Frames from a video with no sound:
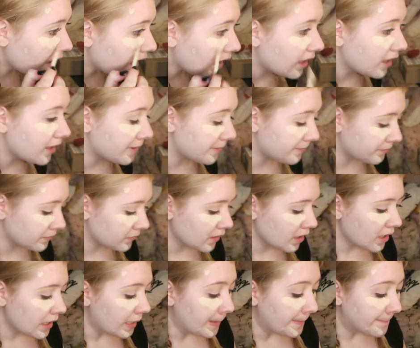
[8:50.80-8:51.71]
Um,
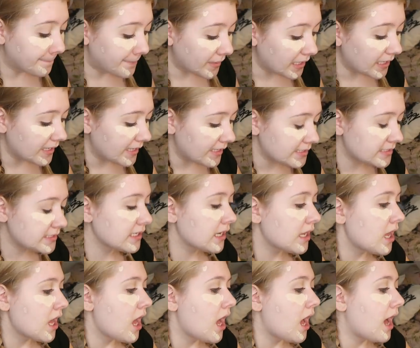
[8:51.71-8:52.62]
but
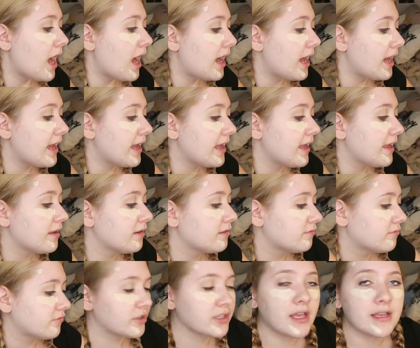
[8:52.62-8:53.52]

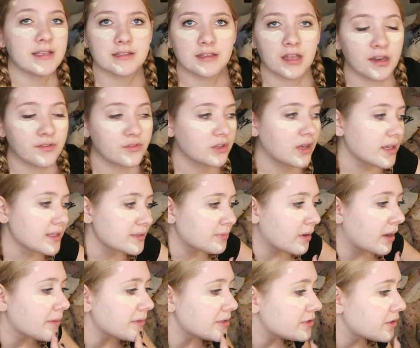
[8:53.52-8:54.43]
I realize a lot of you guys
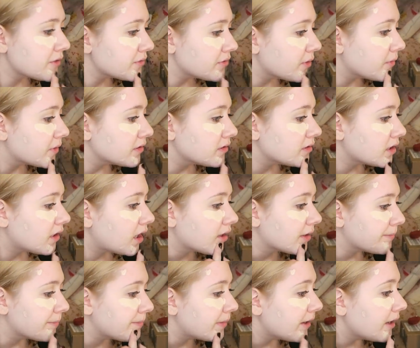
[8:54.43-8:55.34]
probably don't know a
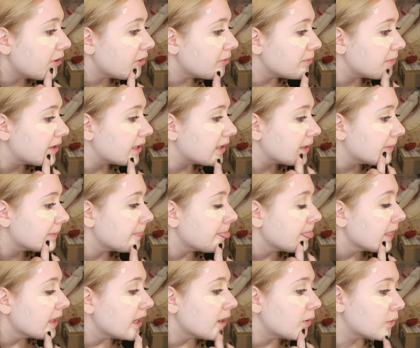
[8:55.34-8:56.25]
lot about
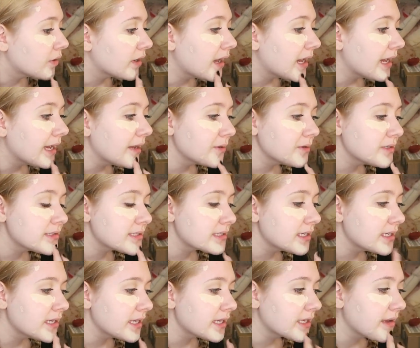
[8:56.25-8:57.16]
me. When I was
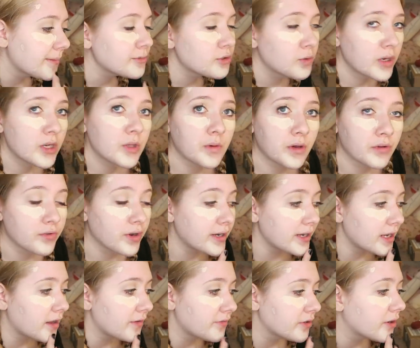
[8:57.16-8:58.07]
like, I'm 21
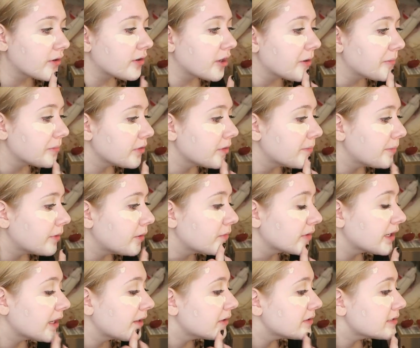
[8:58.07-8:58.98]
right now if you don't know, but
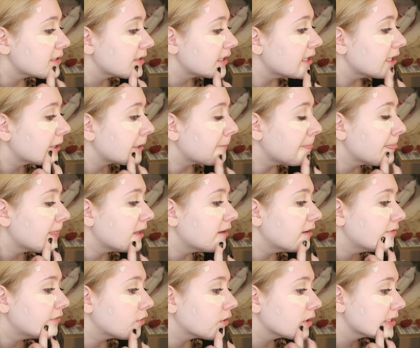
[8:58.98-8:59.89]
when I was like
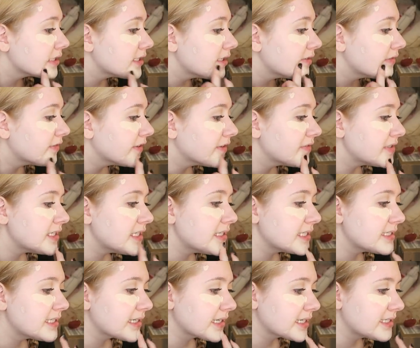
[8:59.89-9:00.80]
14,
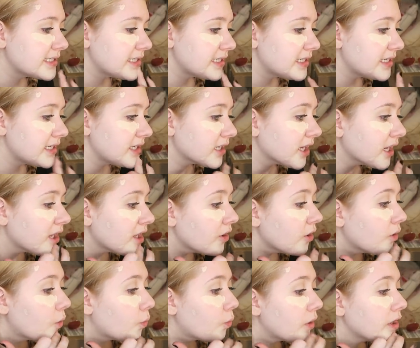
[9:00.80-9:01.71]
15, 16,
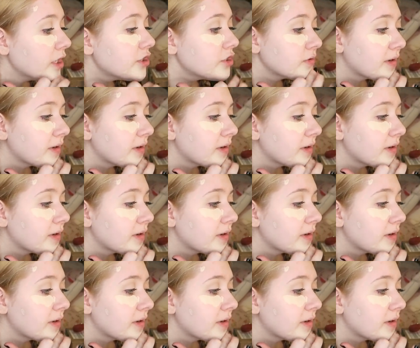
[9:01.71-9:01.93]
One